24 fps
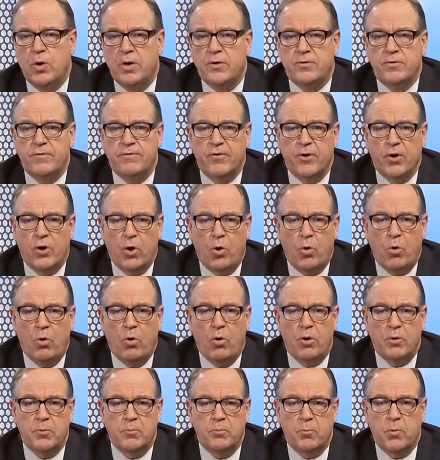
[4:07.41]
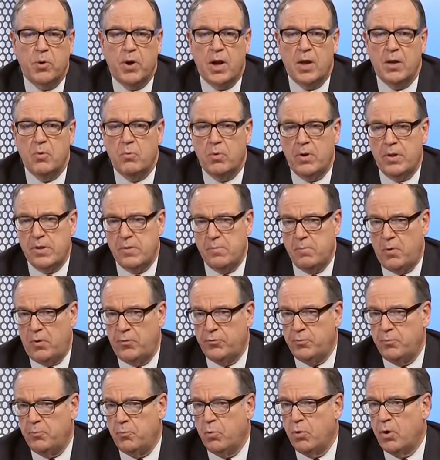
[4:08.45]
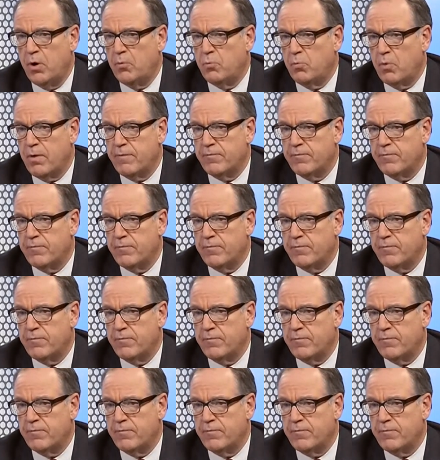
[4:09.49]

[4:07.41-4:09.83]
one's a very old and probably one of the most important